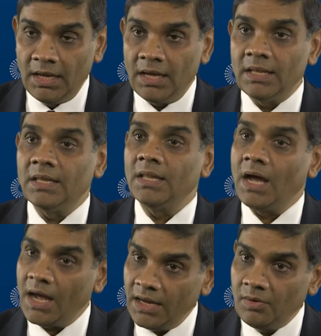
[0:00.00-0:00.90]
And then the
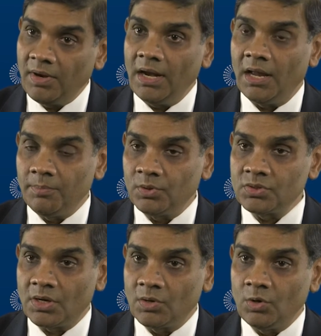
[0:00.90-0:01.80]
high grade
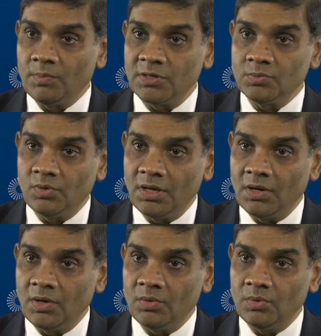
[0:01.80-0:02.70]
liposarcomas would
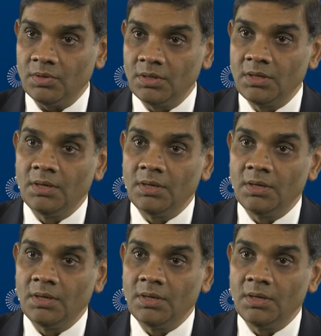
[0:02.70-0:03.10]
include